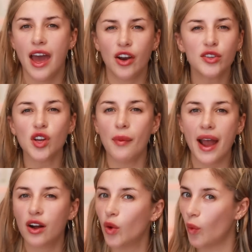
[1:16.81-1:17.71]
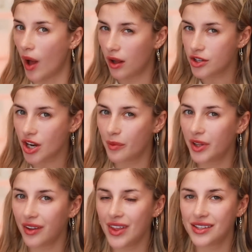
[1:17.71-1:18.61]
And also Michael Welsh, I
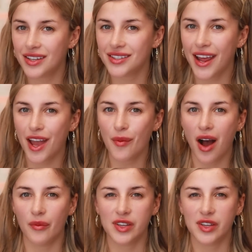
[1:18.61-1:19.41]
believe that's his name,